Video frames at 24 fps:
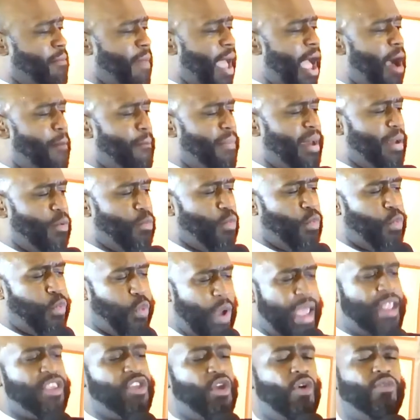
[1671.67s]
bring him out,
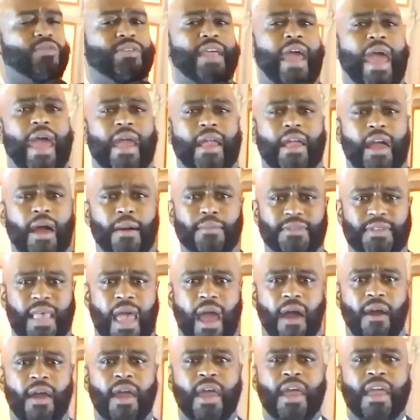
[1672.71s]
but when your dad
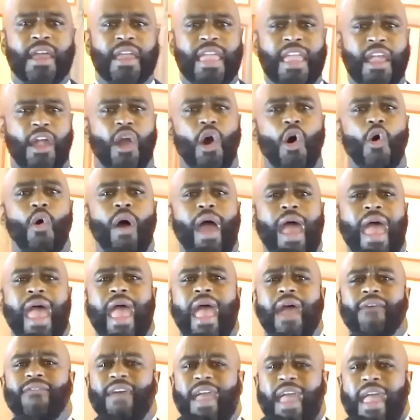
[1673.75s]
comes out, he
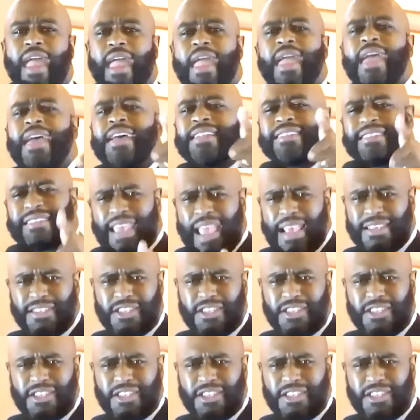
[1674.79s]
gonna have a